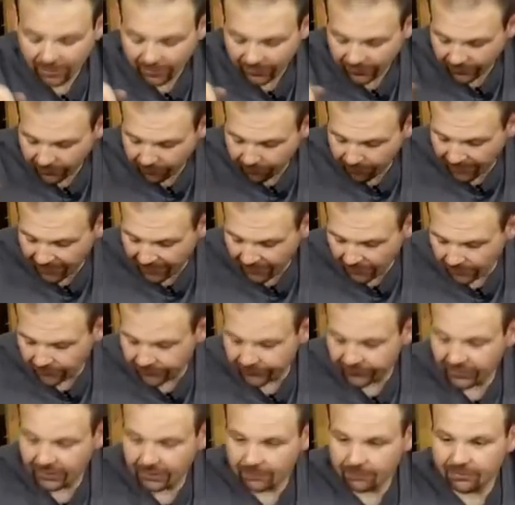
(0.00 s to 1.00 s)
The pedal
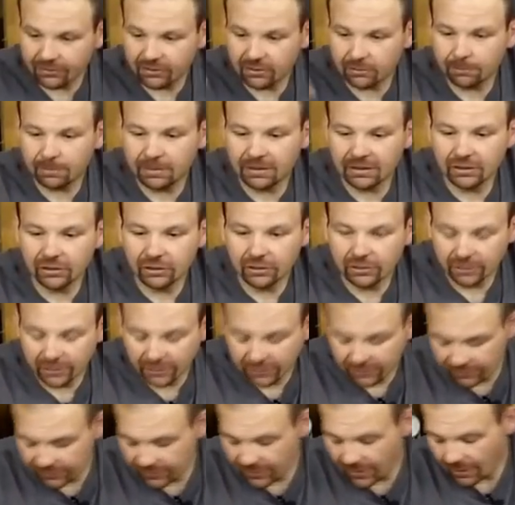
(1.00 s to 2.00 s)
seems to be
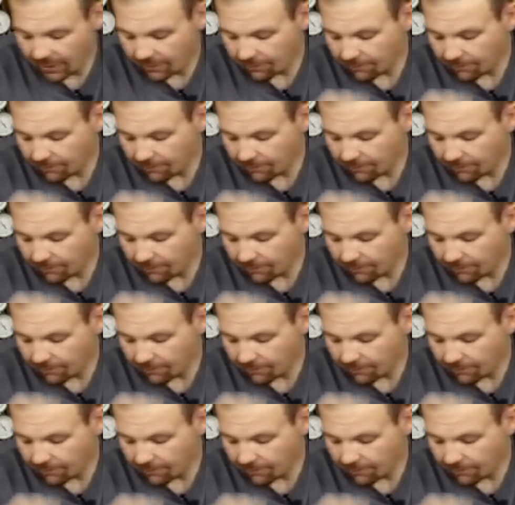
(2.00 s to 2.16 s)
good.